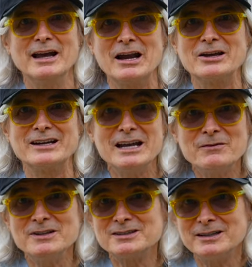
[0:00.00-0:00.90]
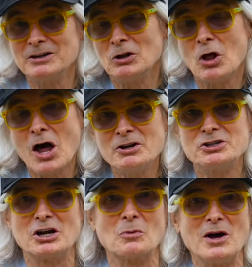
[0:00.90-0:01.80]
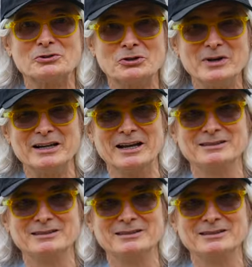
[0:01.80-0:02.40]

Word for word: and I could even sit in a lawn chair while doing it.